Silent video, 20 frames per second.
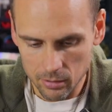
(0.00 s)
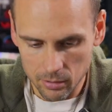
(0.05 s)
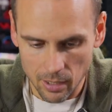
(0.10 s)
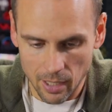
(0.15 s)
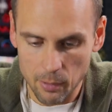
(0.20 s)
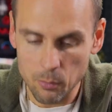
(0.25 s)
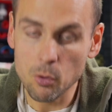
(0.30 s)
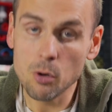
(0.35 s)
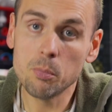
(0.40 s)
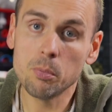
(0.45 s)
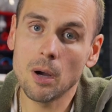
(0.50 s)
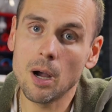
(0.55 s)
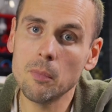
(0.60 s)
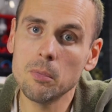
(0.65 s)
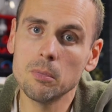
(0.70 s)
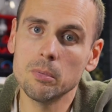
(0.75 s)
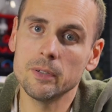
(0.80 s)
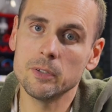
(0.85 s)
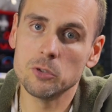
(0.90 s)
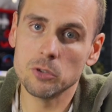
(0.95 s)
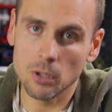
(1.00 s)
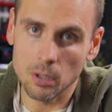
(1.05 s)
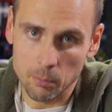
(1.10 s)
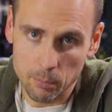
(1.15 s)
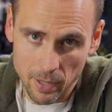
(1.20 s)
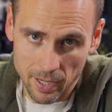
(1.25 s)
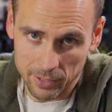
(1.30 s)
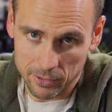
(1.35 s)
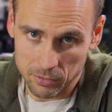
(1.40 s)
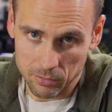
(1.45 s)
I will probably draw a
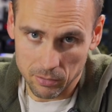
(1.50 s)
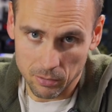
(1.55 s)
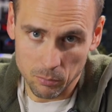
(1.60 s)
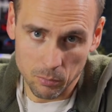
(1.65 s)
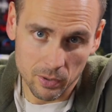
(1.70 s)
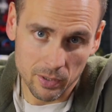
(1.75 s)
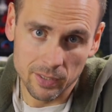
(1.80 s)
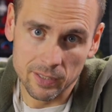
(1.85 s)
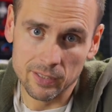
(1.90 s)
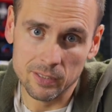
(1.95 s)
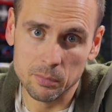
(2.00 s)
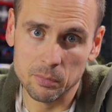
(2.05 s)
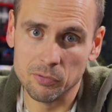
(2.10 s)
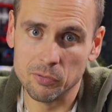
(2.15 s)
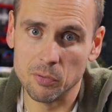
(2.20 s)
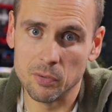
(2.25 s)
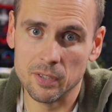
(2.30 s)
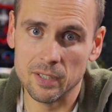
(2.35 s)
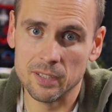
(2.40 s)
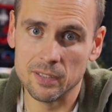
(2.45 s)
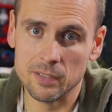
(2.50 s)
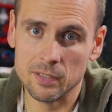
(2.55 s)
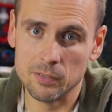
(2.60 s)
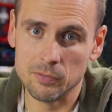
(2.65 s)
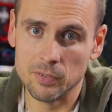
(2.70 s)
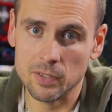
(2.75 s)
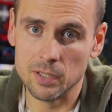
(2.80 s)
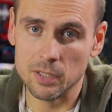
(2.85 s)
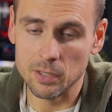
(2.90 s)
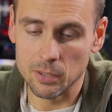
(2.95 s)
pecker on one of these before the end of the
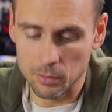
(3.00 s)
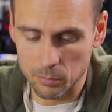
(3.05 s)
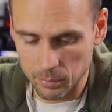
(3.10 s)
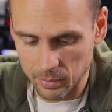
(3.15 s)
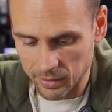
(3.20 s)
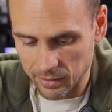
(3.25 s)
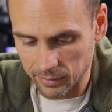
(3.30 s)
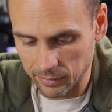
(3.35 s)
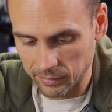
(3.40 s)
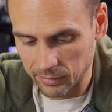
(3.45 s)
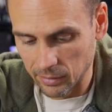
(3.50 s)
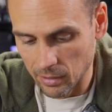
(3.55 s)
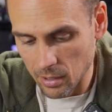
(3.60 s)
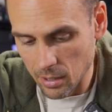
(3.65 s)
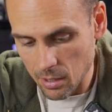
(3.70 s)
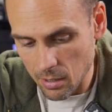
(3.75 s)
video because